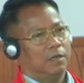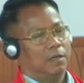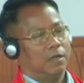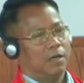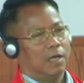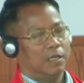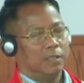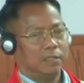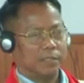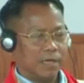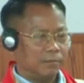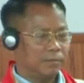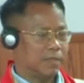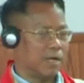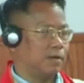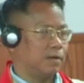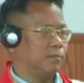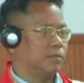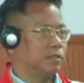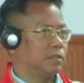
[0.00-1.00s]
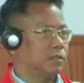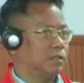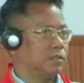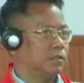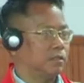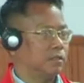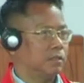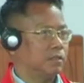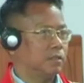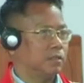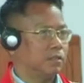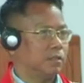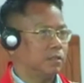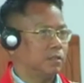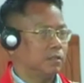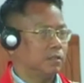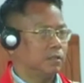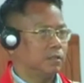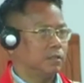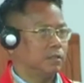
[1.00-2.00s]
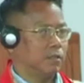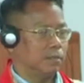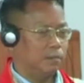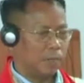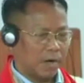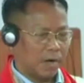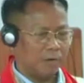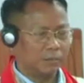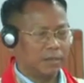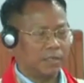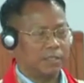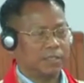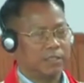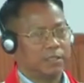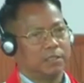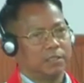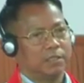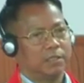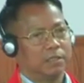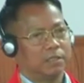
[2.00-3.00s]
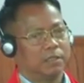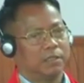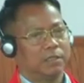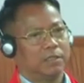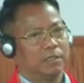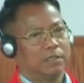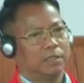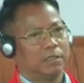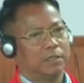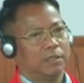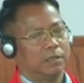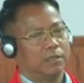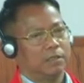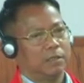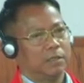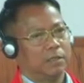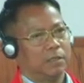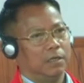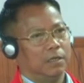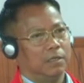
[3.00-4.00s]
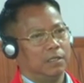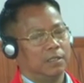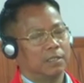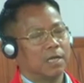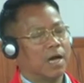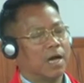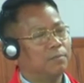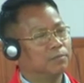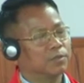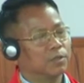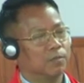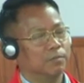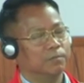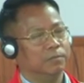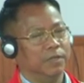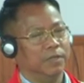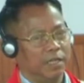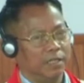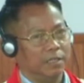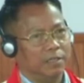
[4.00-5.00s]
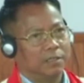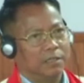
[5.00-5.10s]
And sometimes the farmers, in the times of need,